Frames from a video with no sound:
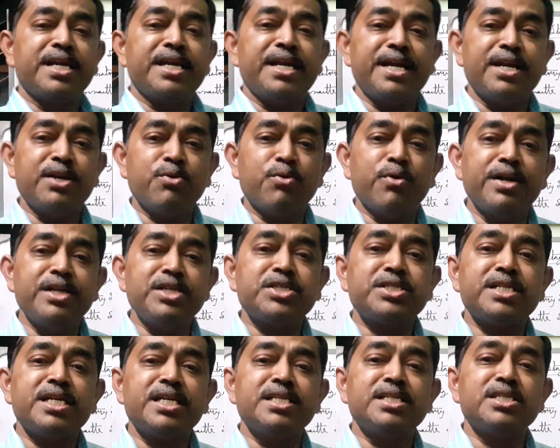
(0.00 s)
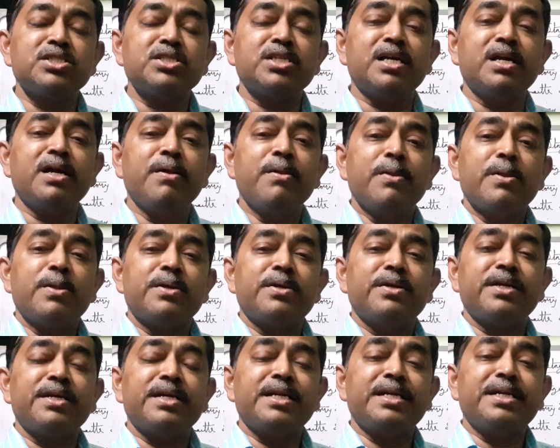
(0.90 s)
Inquiry stage is the
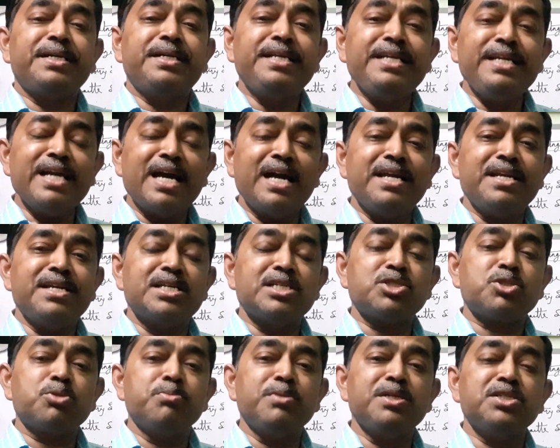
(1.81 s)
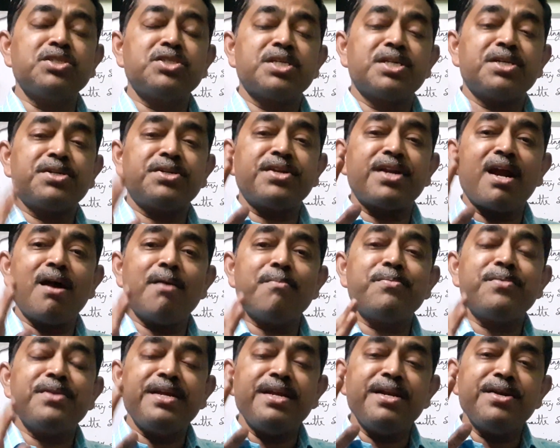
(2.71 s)
DIS, means
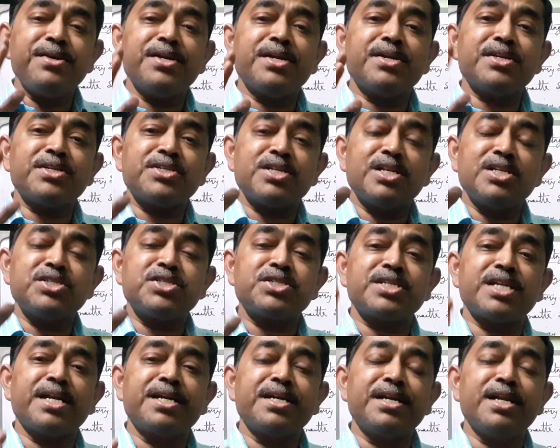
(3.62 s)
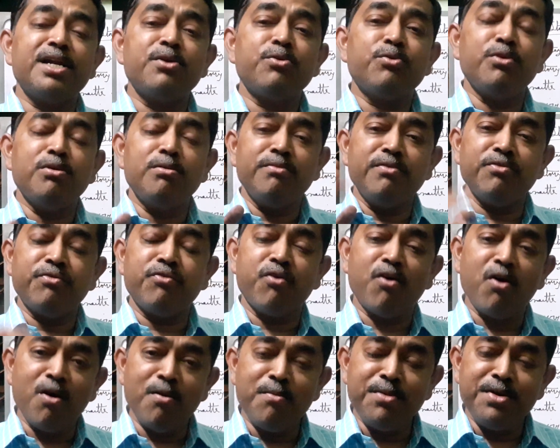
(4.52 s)
draft international standard will be
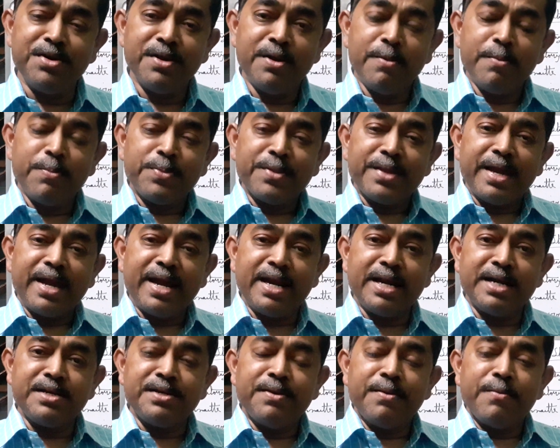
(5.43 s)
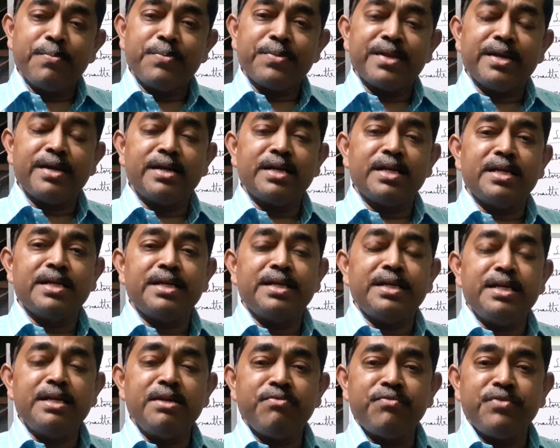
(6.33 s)
formed, and
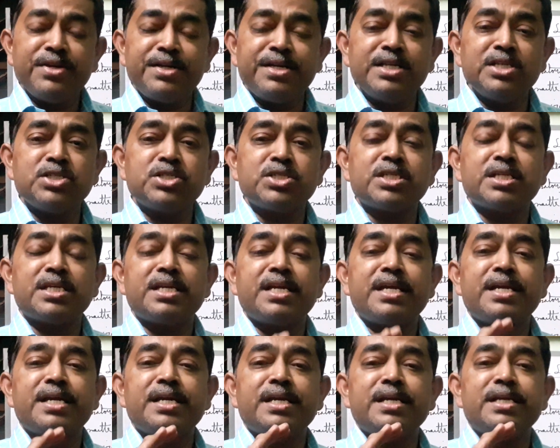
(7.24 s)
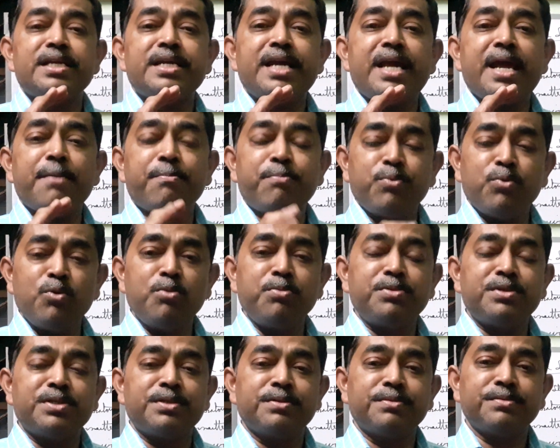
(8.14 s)
if it is
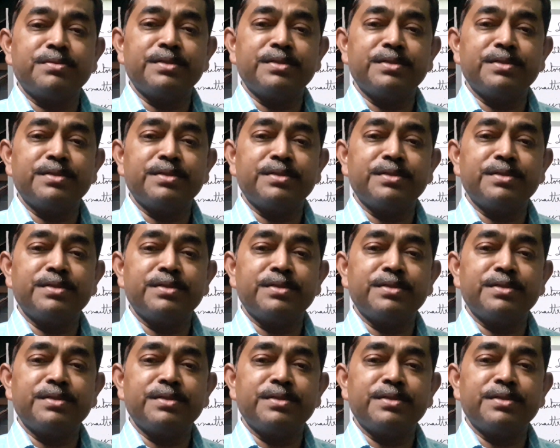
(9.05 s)
approved